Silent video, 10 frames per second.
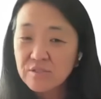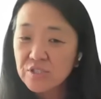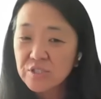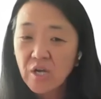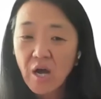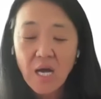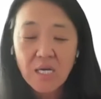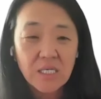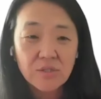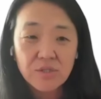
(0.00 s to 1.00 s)
just
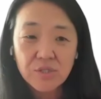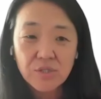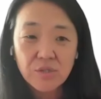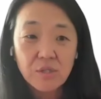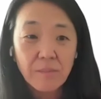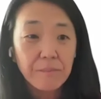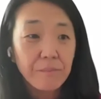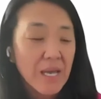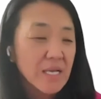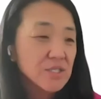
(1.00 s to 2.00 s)
talking to the
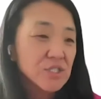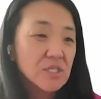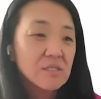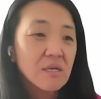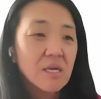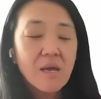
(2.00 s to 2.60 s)
patient